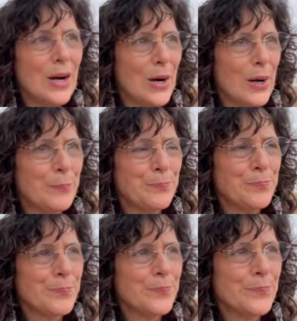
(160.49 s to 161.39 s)
um,
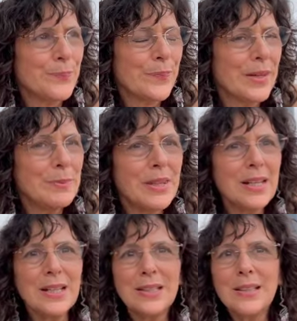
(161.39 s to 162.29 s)
I've been
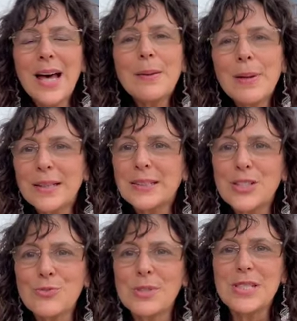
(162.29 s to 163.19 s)
thinking a lot about
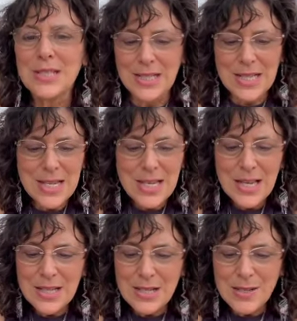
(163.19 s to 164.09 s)
this recently
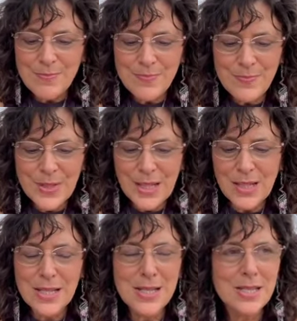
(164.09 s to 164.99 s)
um,
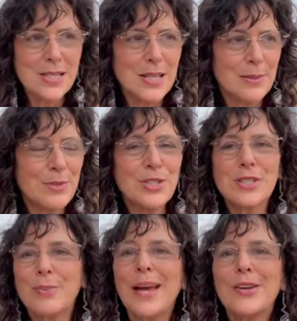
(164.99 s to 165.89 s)
because I'm just
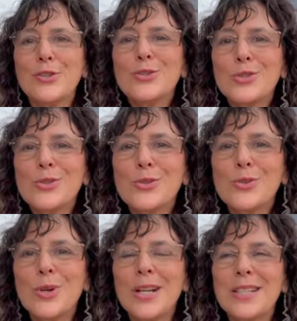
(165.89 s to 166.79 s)
about
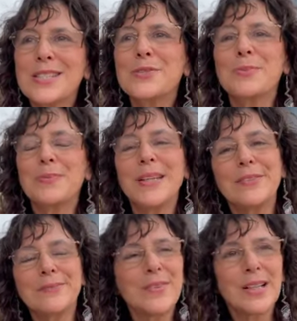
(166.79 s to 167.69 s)
to, uh, in,
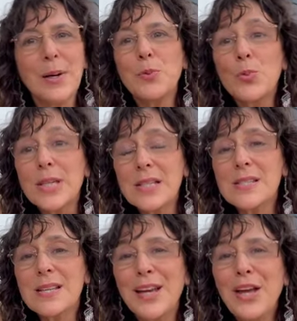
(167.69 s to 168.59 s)
in, a couple
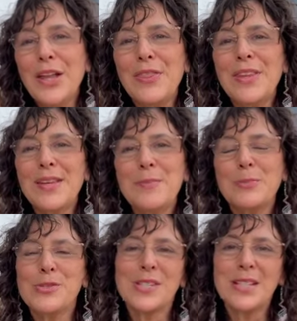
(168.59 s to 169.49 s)
weeks, the
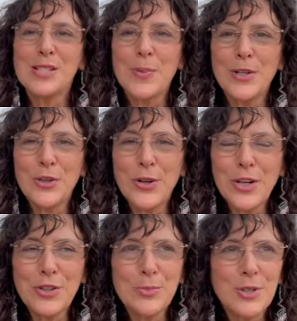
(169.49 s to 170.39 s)
members of the Inspired
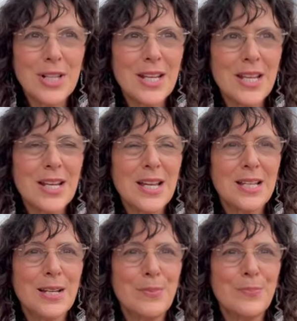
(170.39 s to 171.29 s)
Creator community
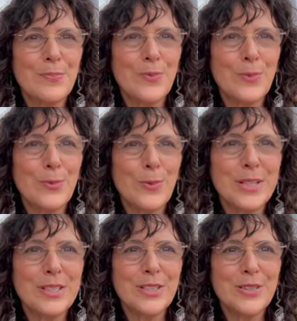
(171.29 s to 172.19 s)
um,
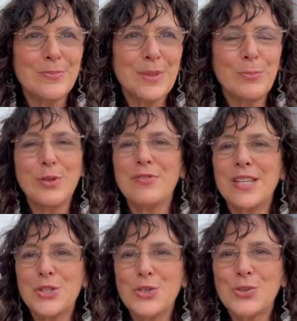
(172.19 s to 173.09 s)
will be
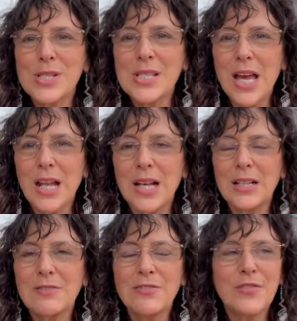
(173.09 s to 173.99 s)
privy to a set
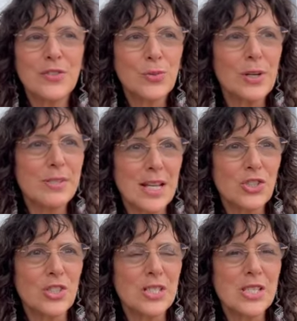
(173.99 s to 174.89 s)
of 12
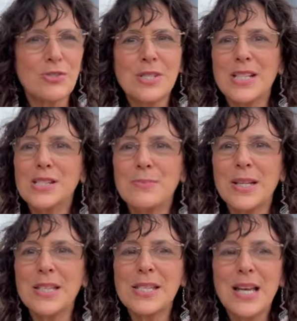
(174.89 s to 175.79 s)
sessions, so six
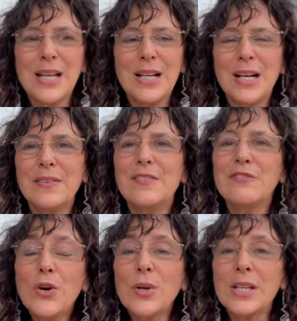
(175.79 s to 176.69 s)
months of a
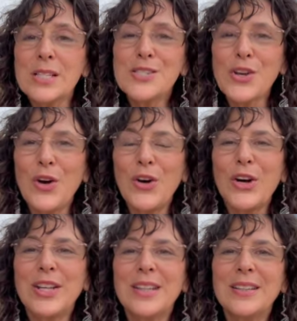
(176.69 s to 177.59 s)
focus
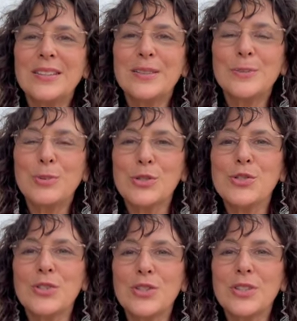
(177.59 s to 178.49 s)
on
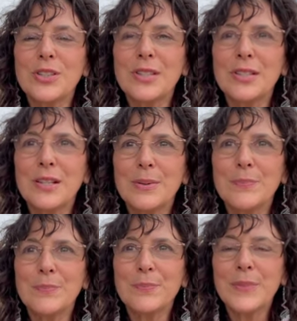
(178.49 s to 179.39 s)
personal
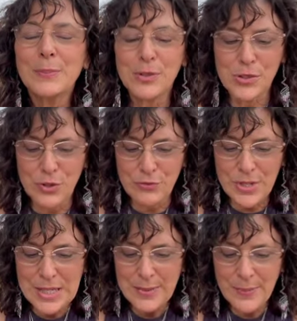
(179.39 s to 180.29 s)
um, personal
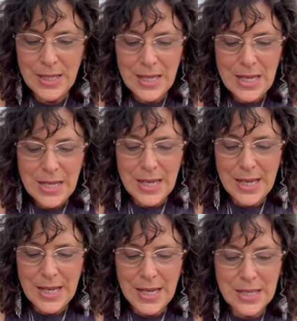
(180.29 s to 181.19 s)
freedom,
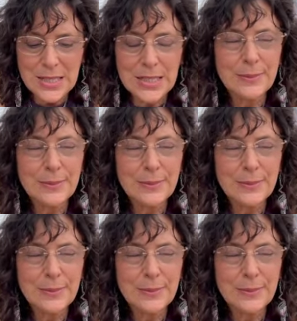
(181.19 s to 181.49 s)
and